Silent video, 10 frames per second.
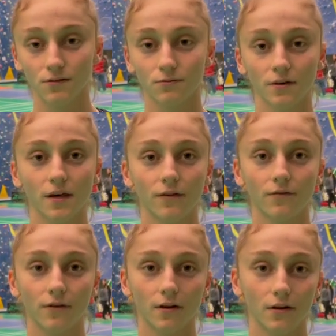we
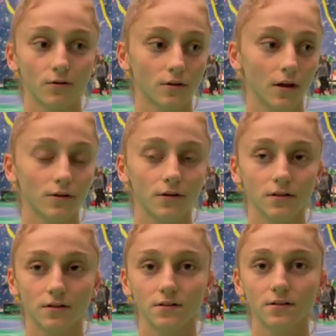have a really good
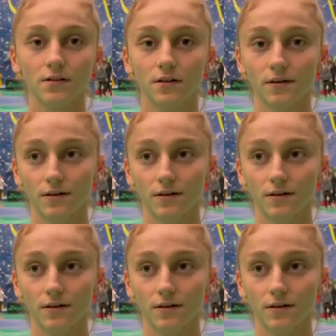audience.